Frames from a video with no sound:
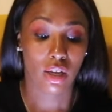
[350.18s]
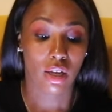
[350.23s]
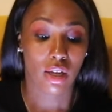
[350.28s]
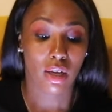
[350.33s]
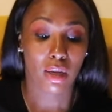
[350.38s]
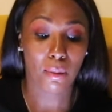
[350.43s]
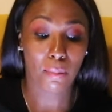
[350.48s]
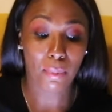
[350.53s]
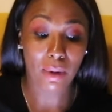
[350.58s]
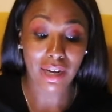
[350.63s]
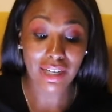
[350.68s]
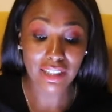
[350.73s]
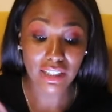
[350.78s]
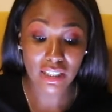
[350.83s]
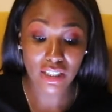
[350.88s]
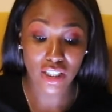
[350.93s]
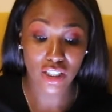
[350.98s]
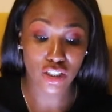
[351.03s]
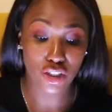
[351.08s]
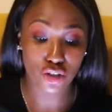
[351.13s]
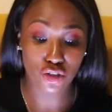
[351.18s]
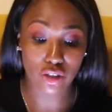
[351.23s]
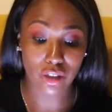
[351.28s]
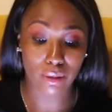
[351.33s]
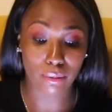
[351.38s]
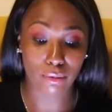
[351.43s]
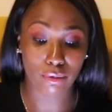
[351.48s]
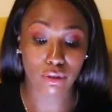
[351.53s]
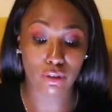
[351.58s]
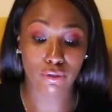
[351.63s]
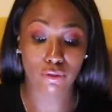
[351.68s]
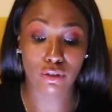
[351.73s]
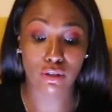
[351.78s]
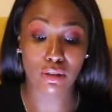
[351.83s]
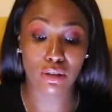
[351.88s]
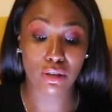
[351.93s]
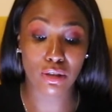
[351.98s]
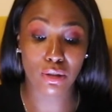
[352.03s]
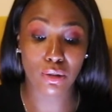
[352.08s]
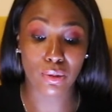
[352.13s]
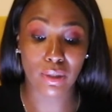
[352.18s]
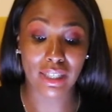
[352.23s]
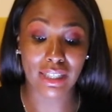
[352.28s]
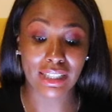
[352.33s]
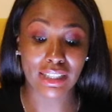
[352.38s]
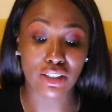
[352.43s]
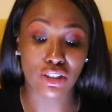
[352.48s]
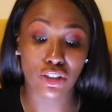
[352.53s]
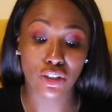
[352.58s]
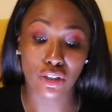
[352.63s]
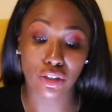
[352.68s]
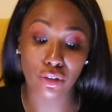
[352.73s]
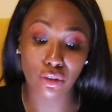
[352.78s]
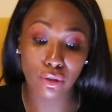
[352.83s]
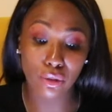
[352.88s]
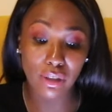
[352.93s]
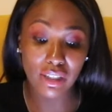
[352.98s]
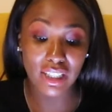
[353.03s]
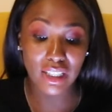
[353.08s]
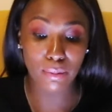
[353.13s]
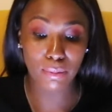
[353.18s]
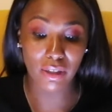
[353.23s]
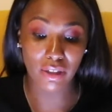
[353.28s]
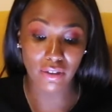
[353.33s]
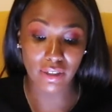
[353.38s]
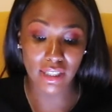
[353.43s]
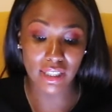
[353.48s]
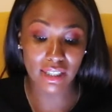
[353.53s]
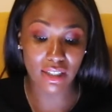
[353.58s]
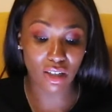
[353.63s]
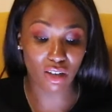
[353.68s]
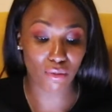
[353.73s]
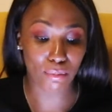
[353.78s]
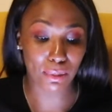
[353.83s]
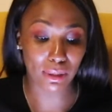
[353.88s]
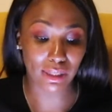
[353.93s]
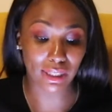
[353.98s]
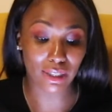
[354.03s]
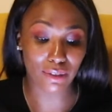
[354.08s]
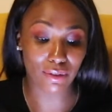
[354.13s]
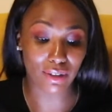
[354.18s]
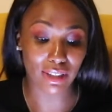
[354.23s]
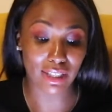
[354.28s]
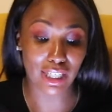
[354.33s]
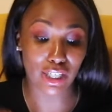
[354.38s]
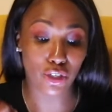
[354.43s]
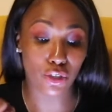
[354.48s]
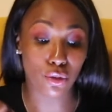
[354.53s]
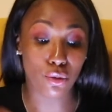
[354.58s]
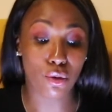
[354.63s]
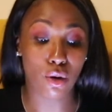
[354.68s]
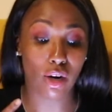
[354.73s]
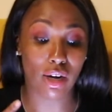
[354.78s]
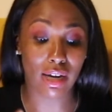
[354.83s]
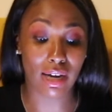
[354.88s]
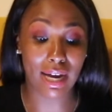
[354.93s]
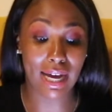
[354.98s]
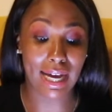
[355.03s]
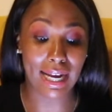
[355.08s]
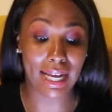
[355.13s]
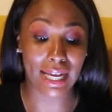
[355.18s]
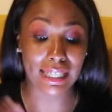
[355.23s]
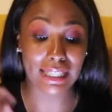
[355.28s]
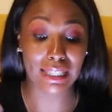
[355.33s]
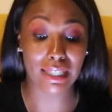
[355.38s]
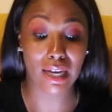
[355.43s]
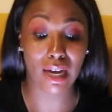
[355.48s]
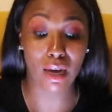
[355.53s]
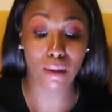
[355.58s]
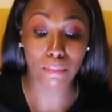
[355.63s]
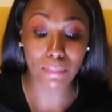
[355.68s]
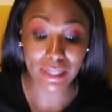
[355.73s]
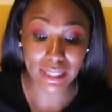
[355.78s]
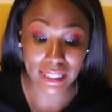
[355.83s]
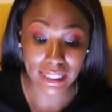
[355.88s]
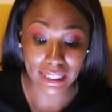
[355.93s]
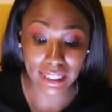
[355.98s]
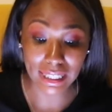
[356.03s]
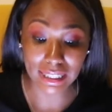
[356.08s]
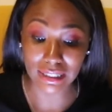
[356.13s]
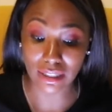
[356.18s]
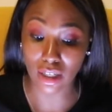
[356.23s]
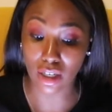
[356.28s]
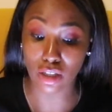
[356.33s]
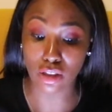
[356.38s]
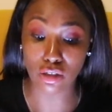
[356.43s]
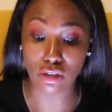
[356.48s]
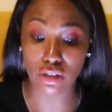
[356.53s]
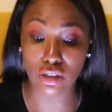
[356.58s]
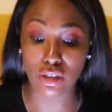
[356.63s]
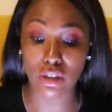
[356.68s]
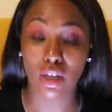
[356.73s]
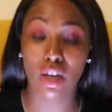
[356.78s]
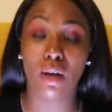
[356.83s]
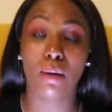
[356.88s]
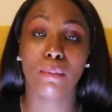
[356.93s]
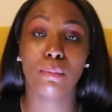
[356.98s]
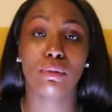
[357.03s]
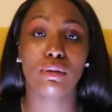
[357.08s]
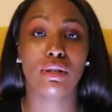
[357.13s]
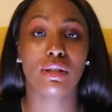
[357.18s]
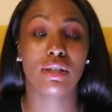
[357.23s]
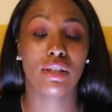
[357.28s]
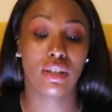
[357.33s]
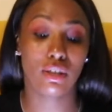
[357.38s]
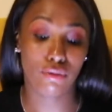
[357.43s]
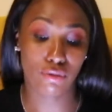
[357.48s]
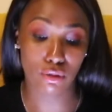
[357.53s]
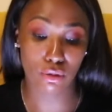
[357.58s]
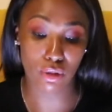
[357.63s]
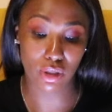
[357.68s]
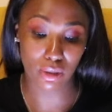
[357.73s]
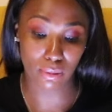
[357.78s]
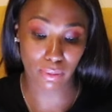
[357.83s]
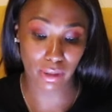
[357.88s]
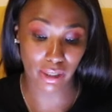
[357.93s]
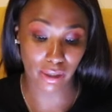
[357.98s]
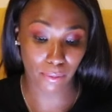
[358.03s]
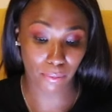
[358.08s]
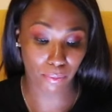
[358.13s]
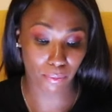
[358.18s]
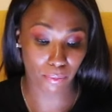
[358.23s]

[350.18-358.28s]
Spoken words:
imposter syndrome refers to an internal experience of believing that you are not as competent as others perceive you to be.